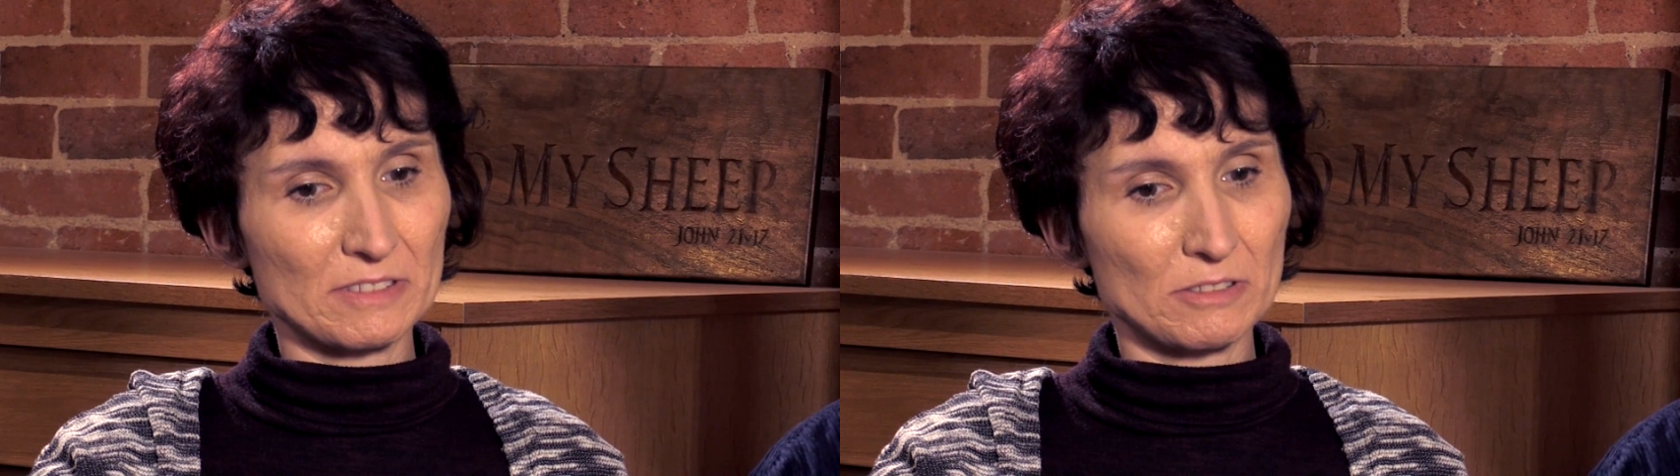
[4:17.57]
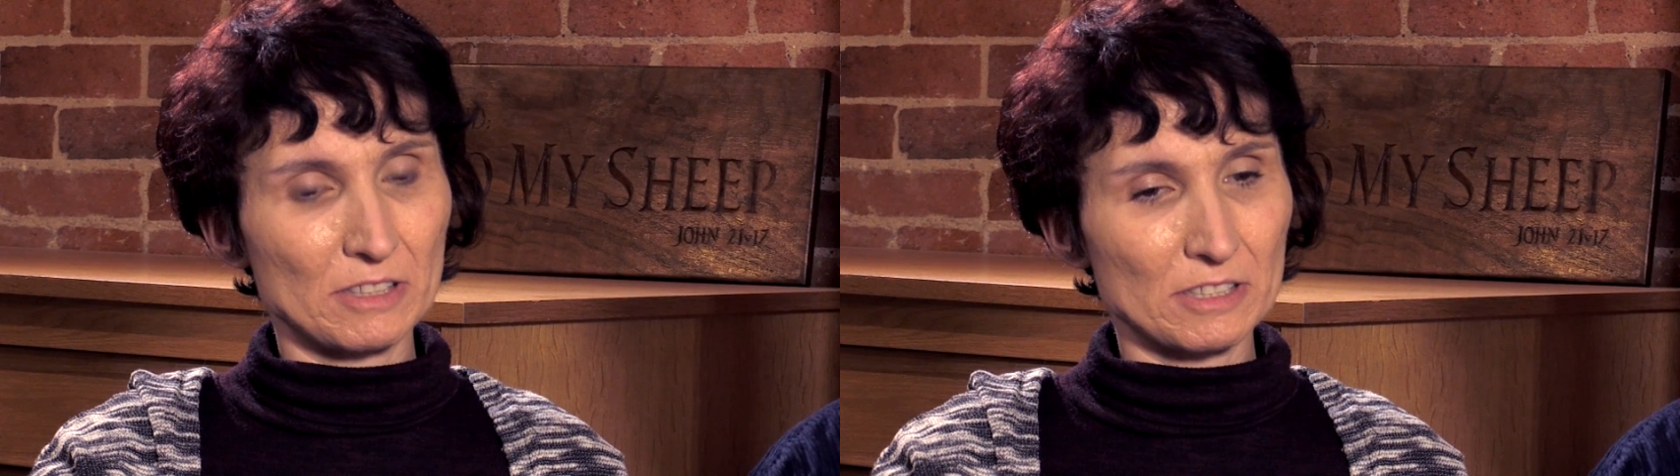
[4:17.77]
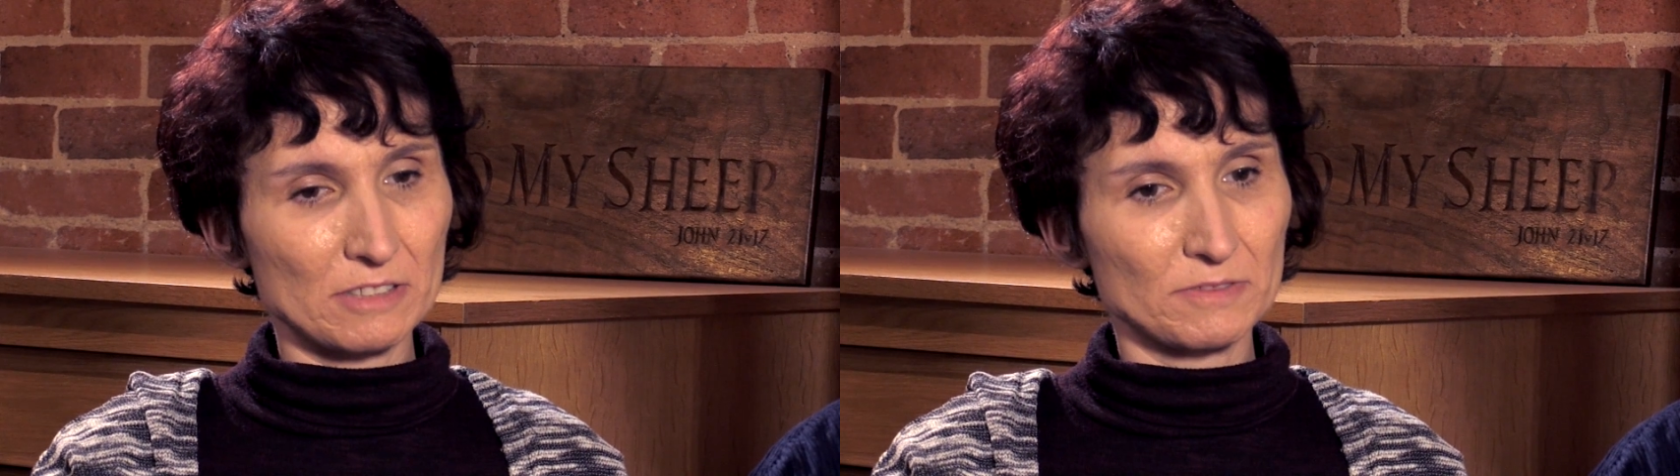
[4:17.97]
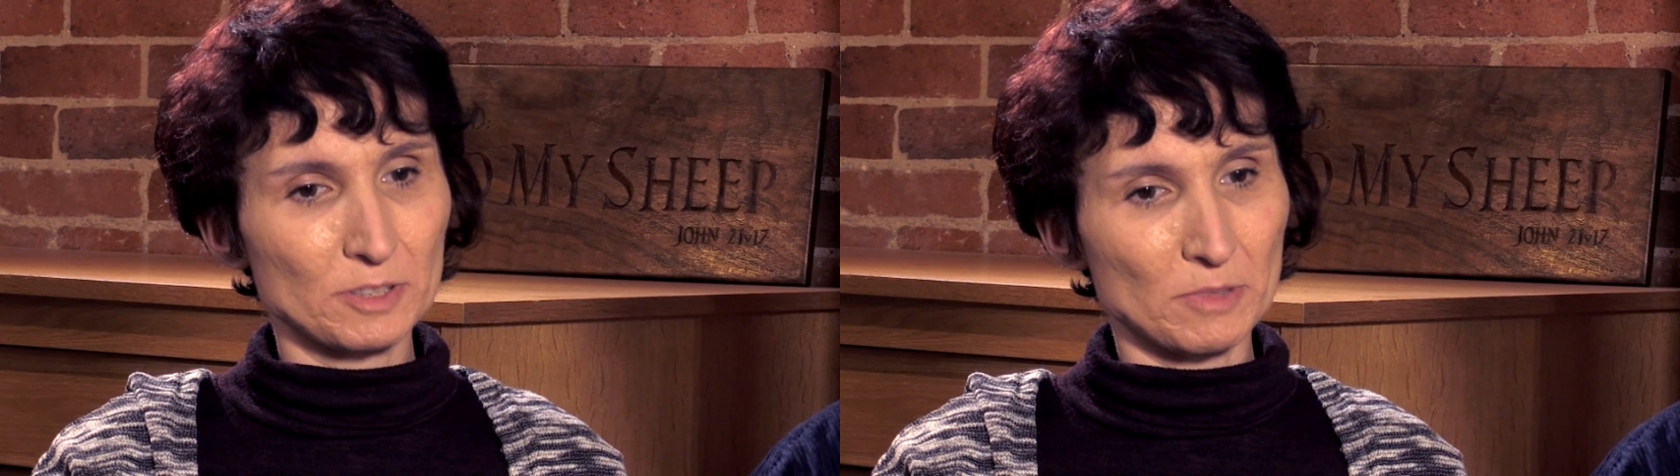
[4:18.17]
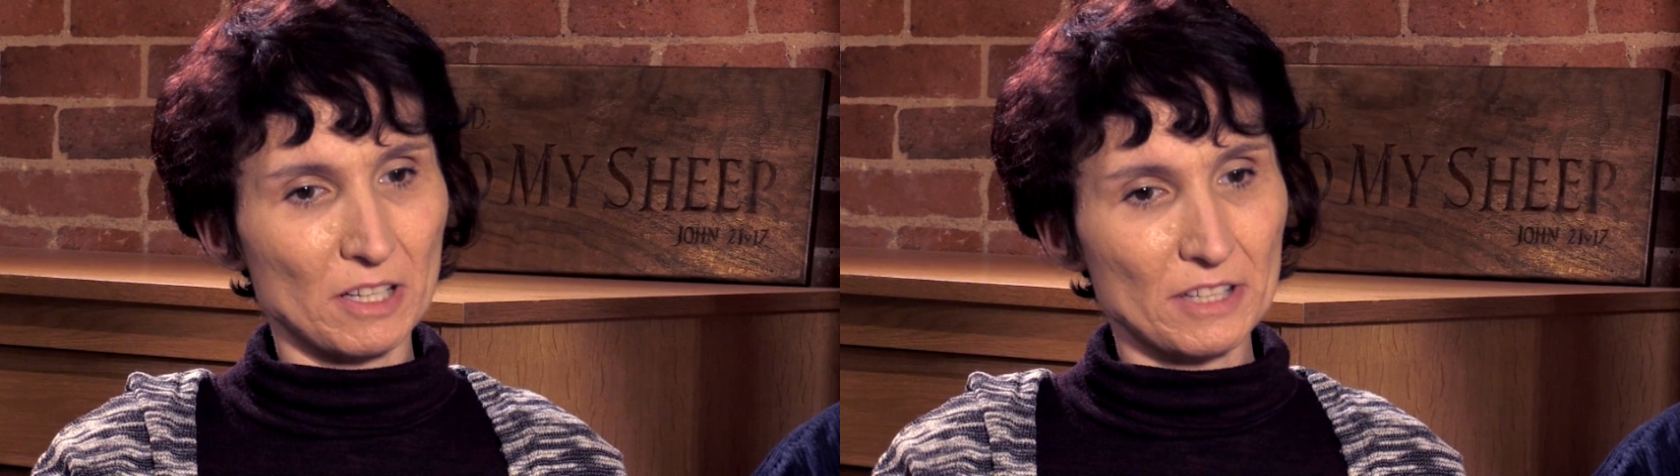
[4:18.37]
quite
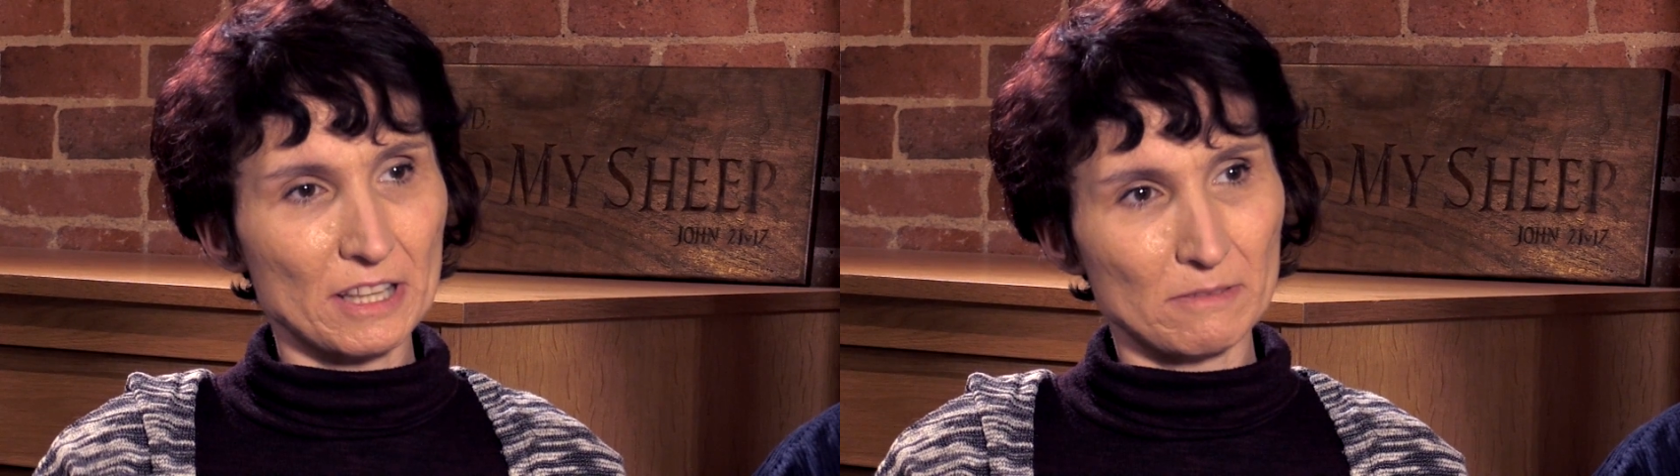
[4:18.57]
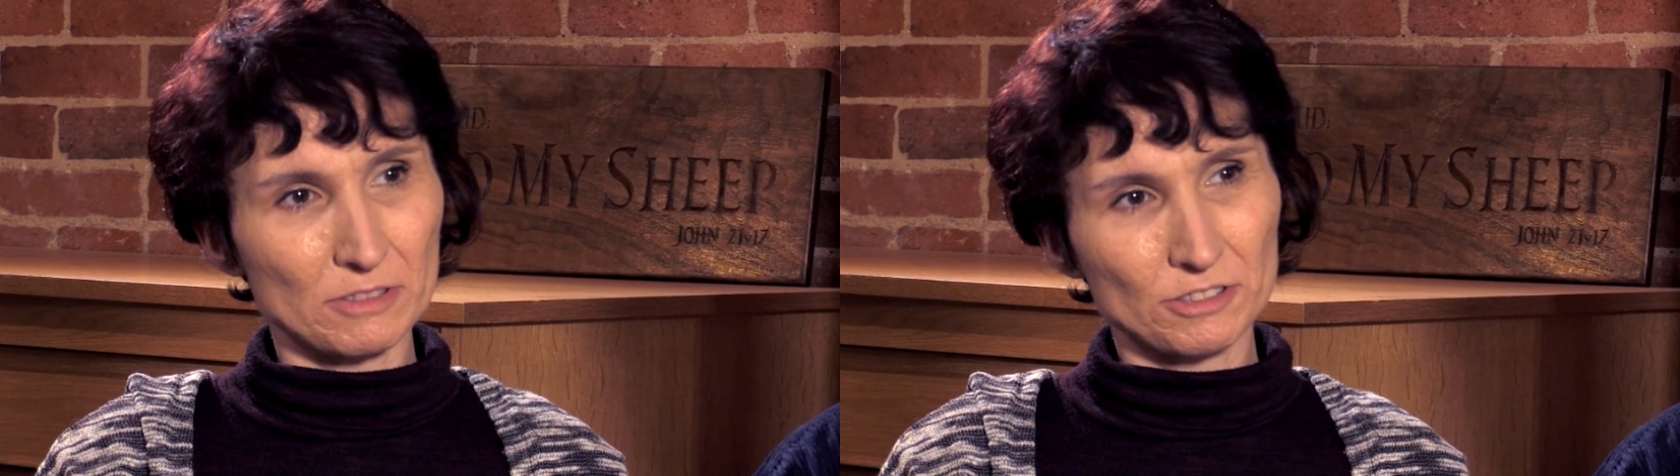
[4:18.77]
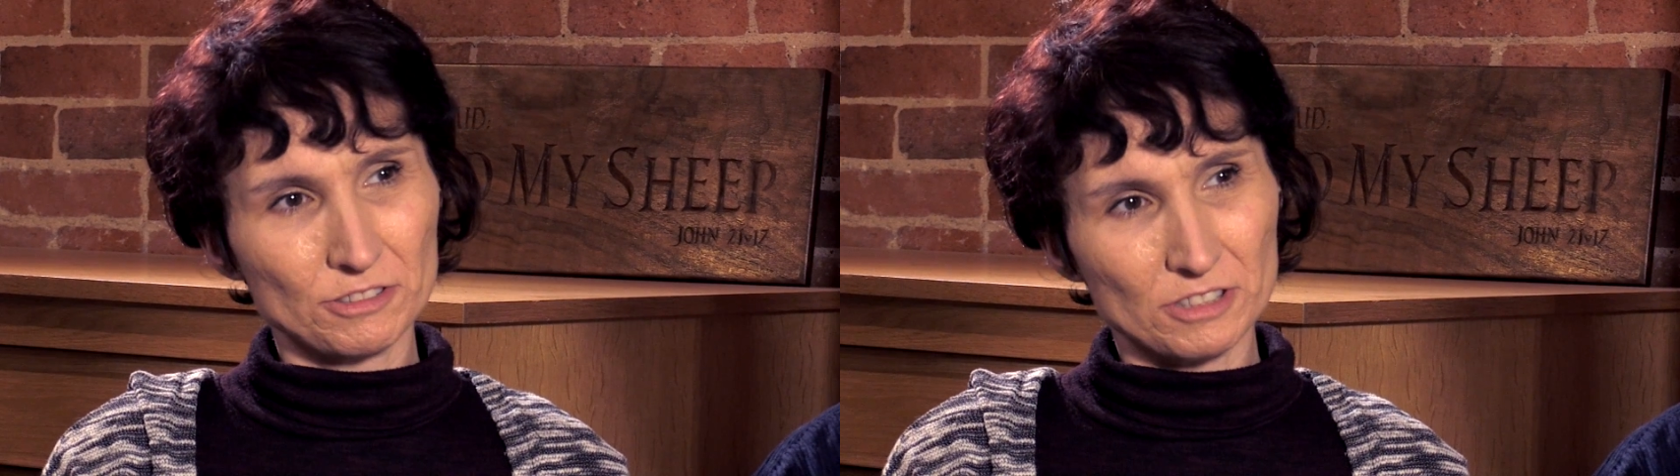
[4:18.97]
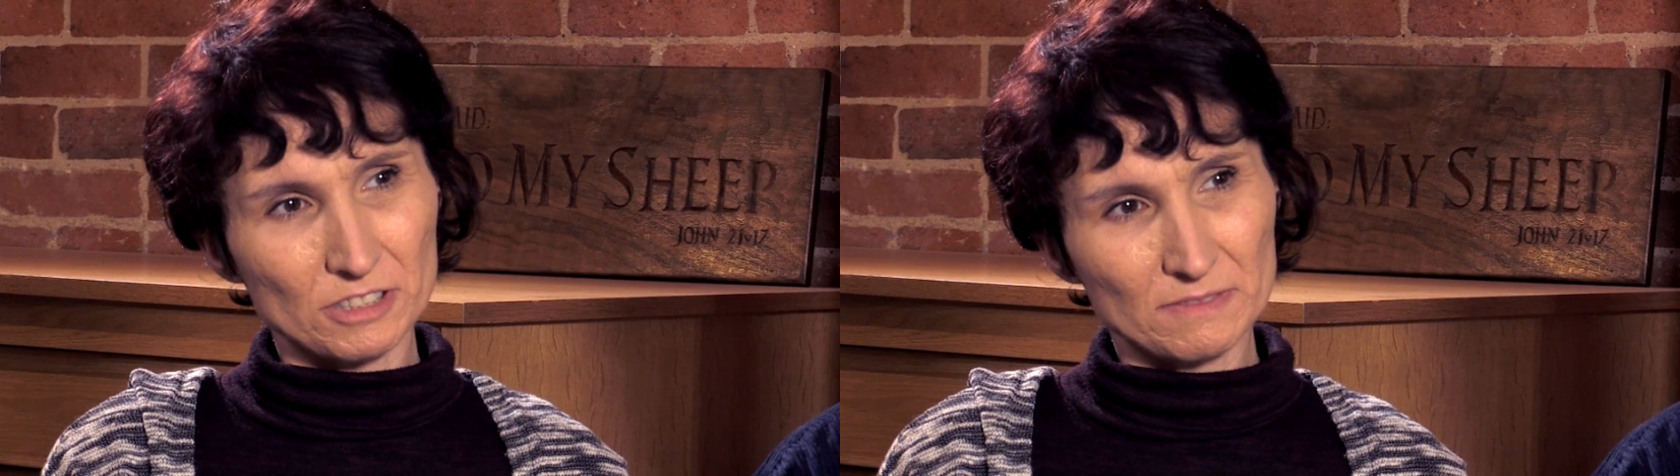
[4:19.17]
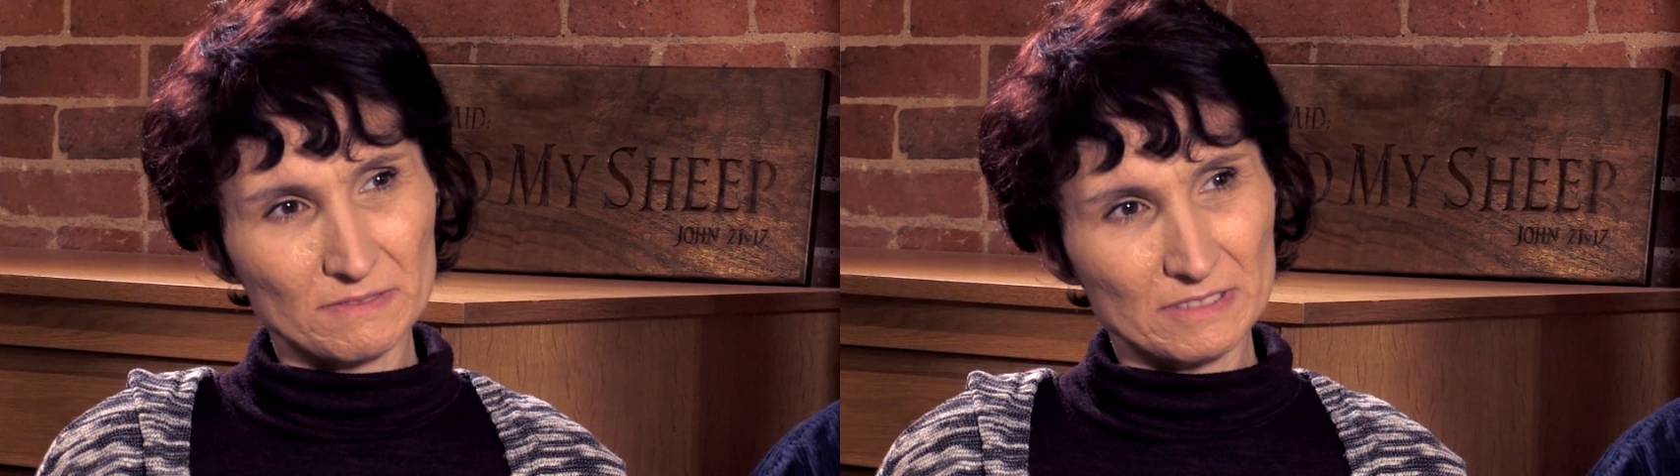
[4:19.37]
comfortable, I think they would struggle.